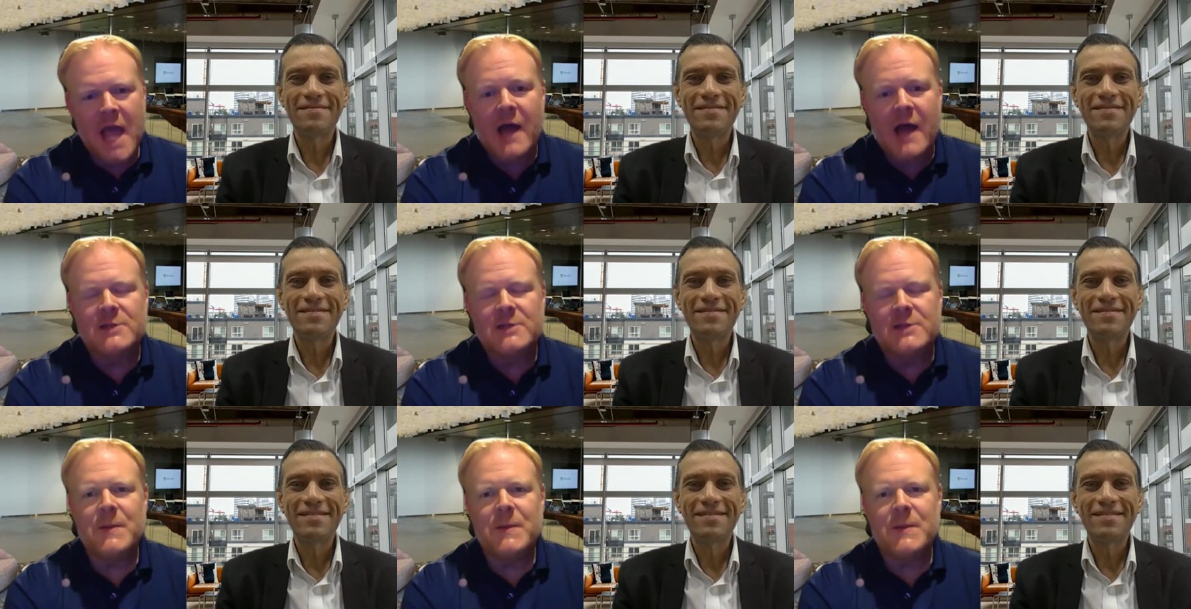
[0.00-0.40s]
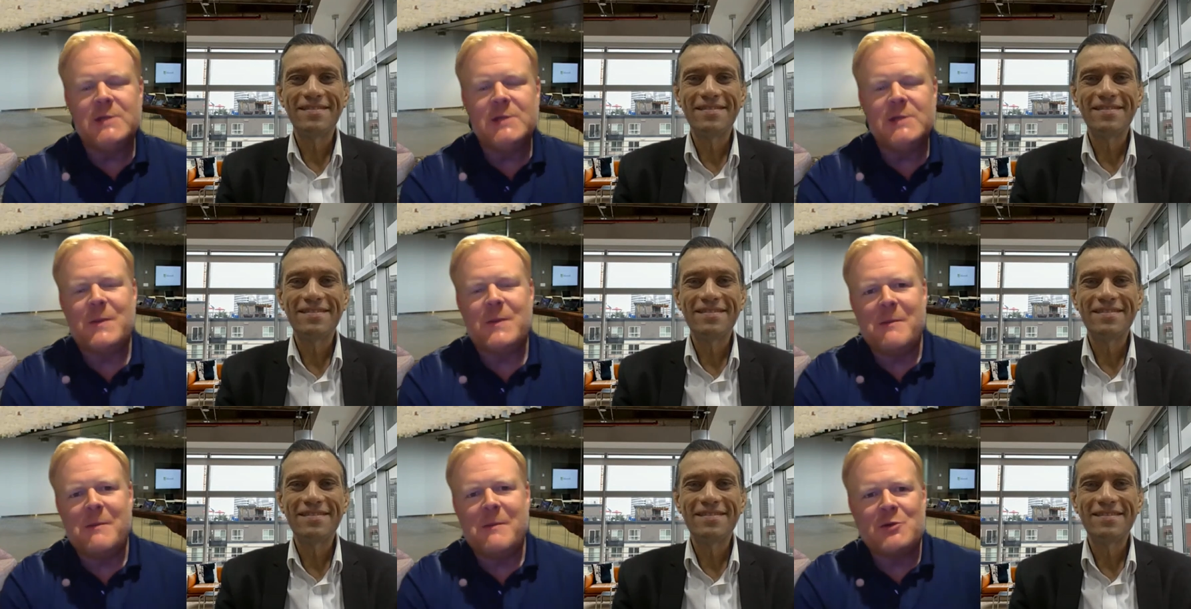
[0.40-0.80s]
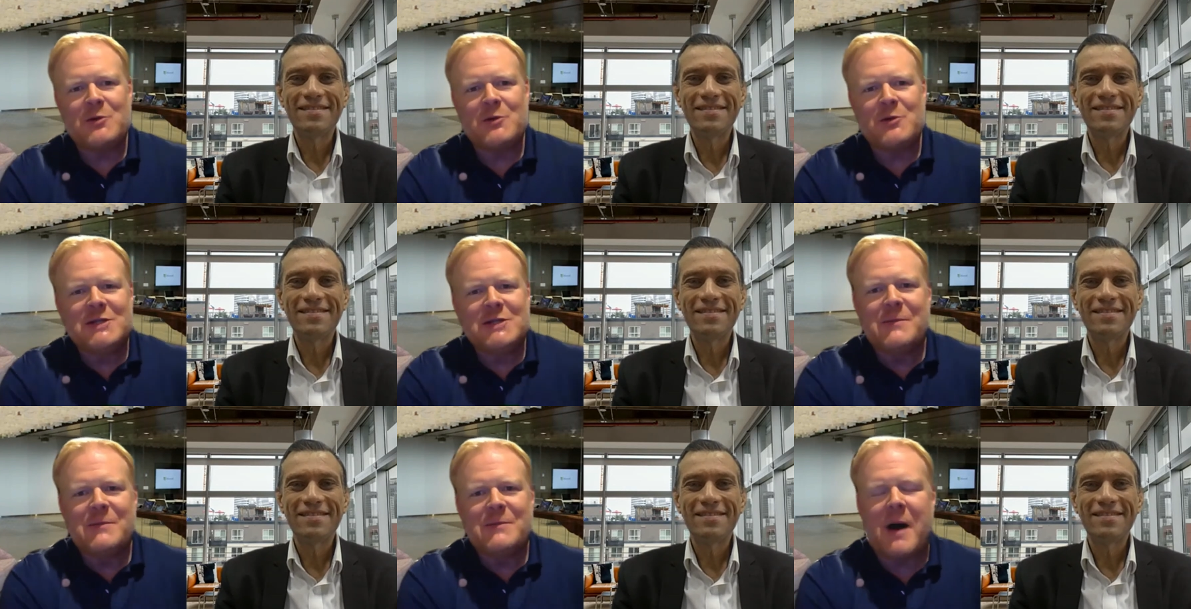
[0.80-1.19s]
Speaker 1: yeah, it's it's
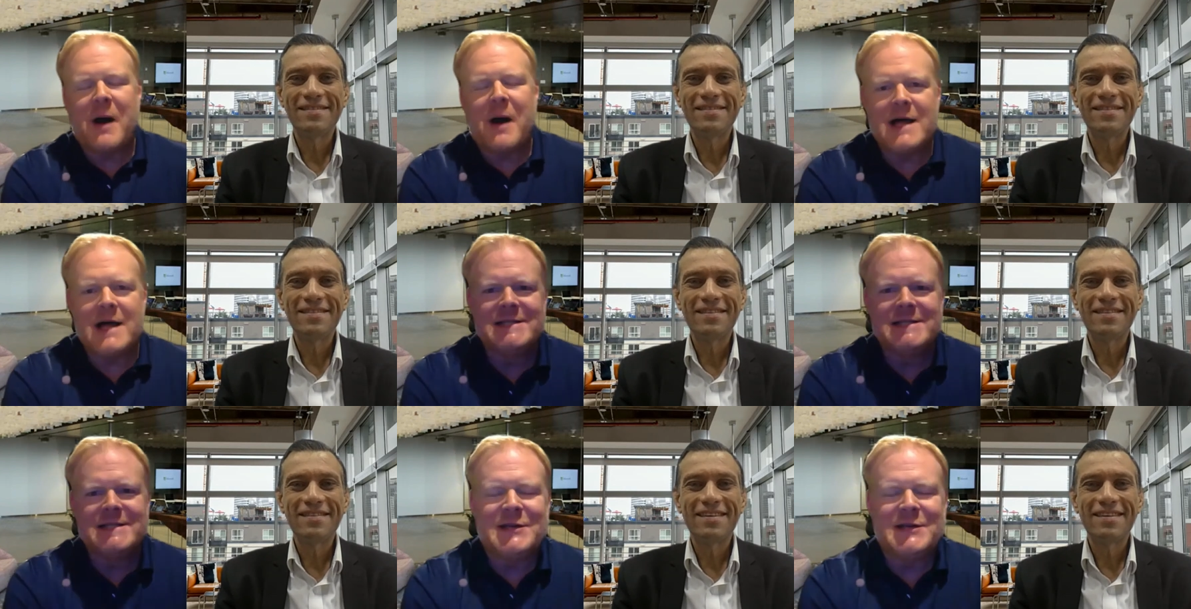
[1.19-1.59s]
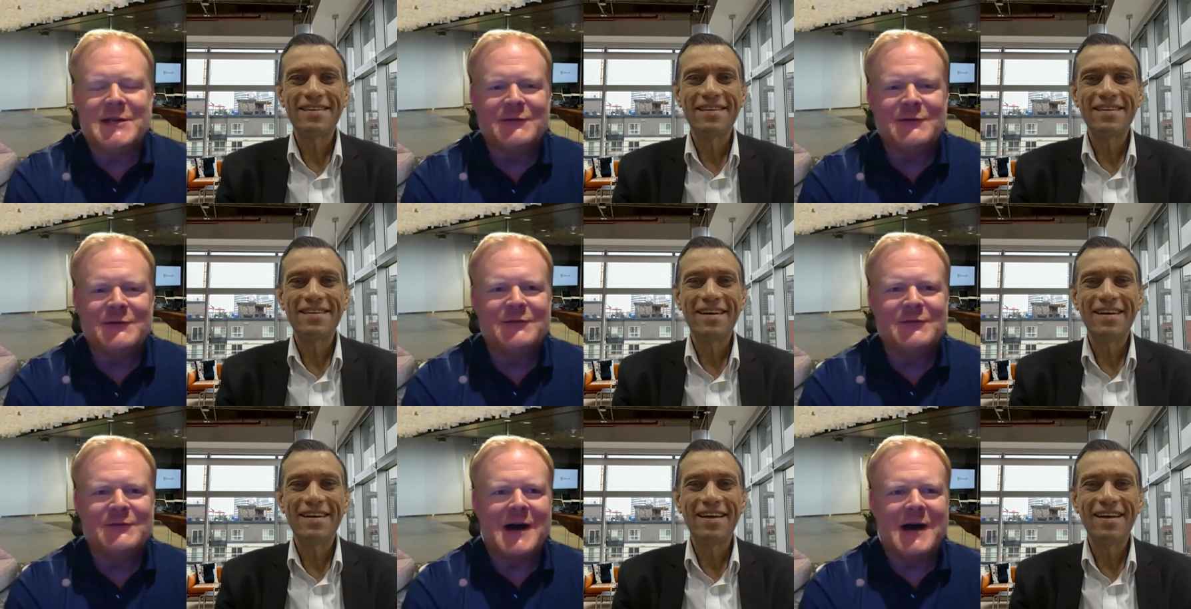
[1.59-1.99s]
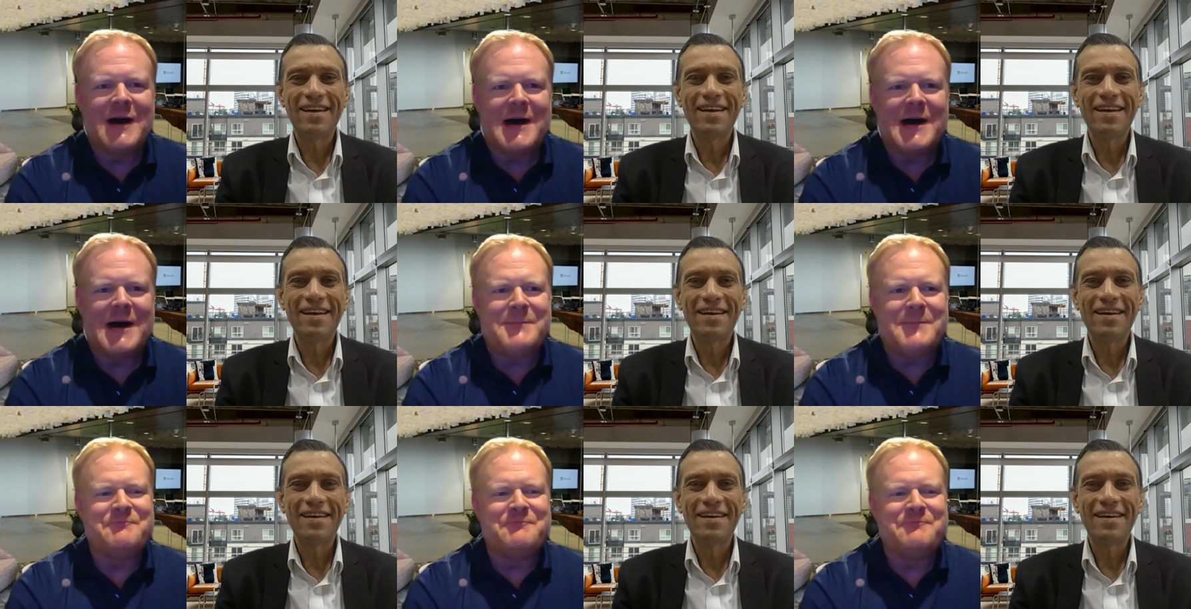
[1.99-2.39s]
been mostly
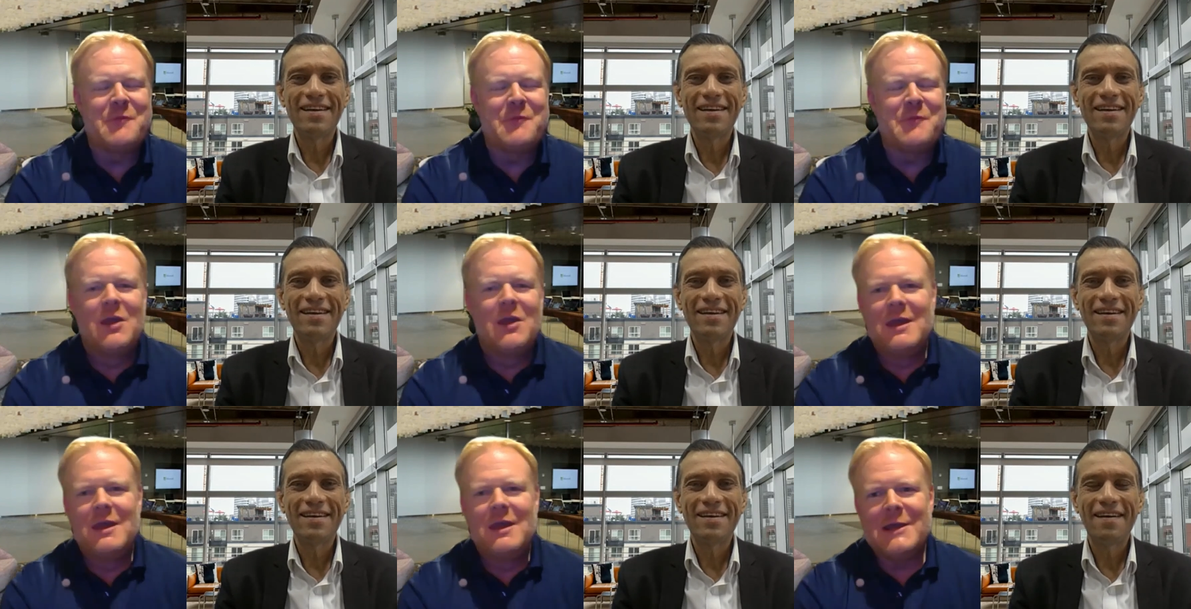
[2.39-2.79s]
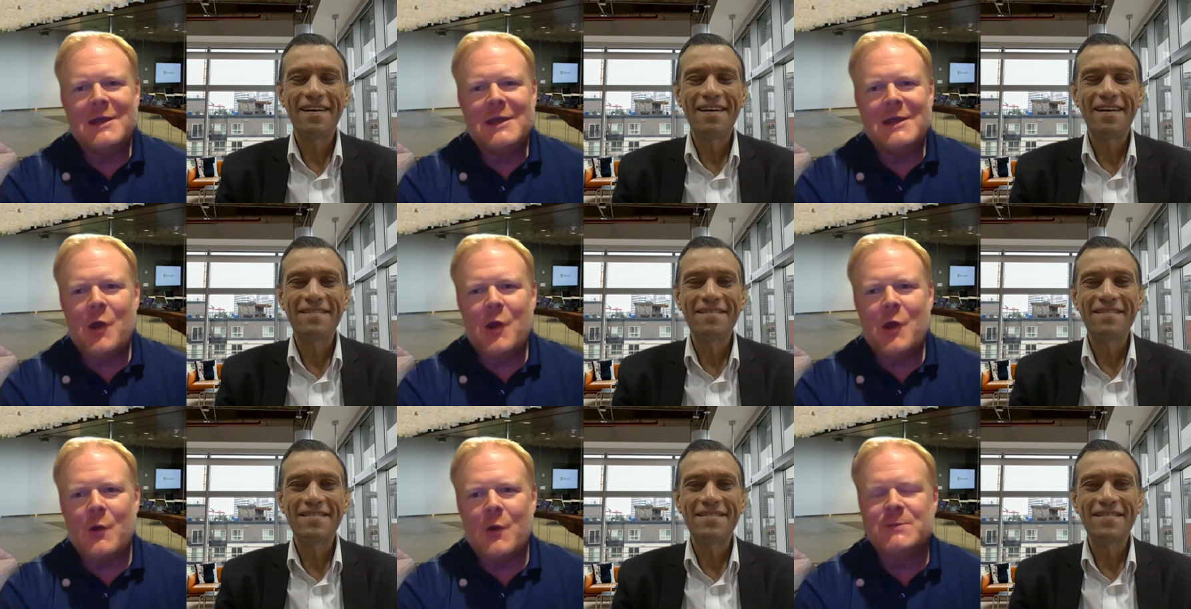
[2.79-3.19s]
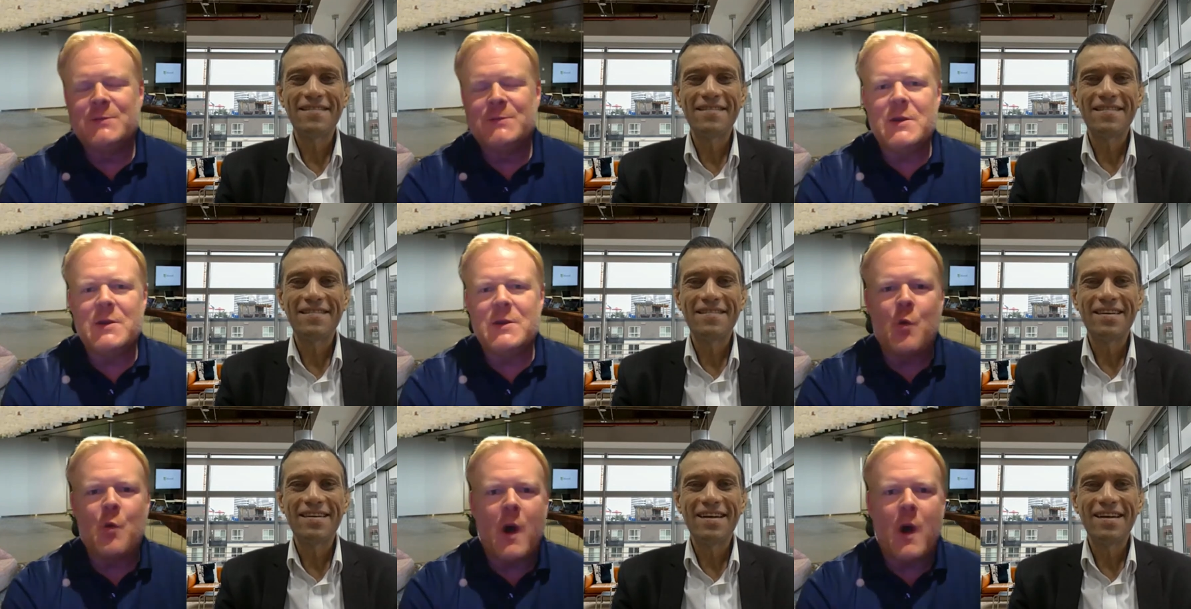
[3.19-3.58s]
positive. Um, you
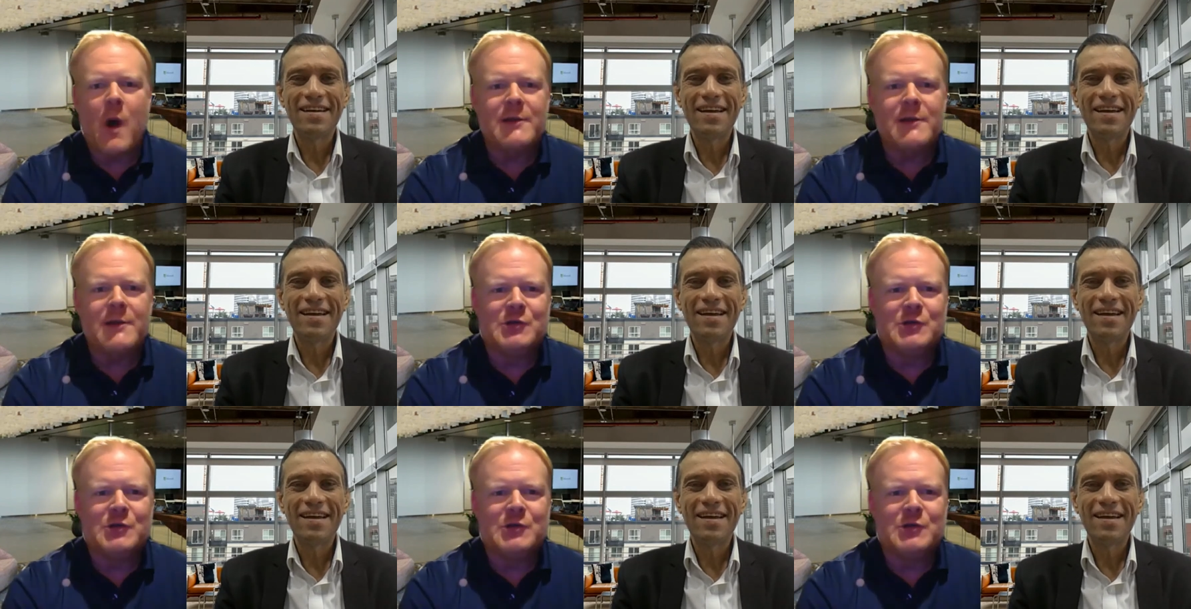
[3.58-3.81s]
know, it's been